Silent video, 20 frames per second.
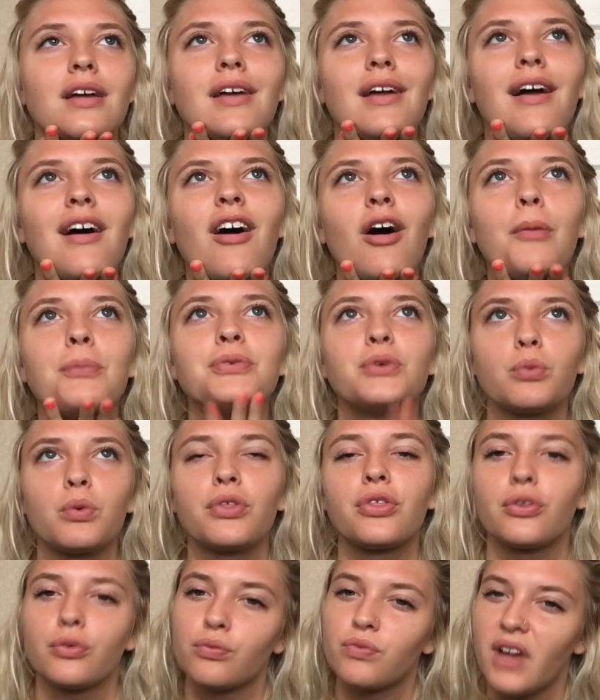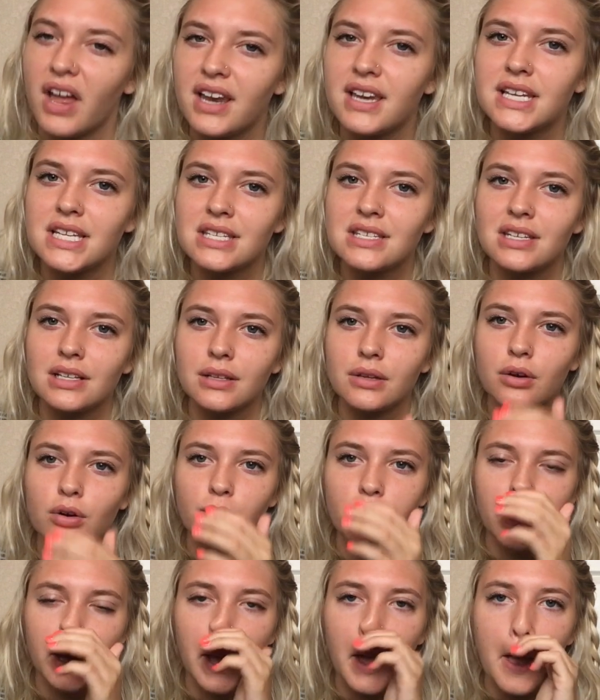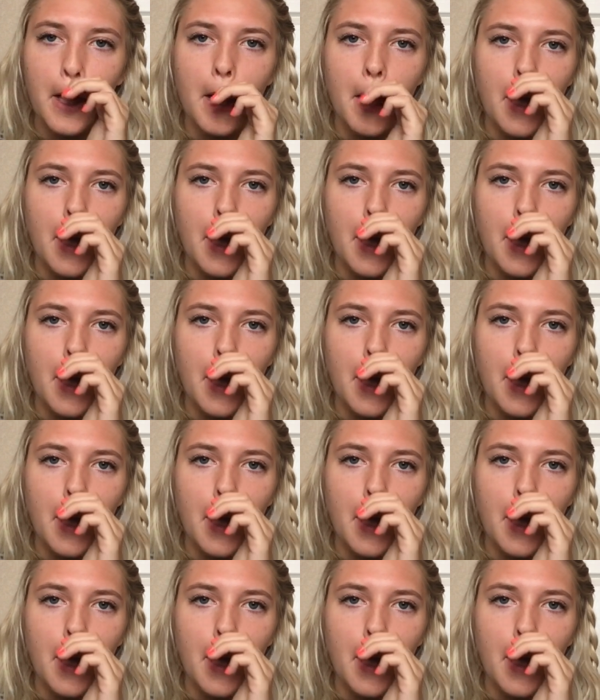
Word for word: helped with the redness a little bit.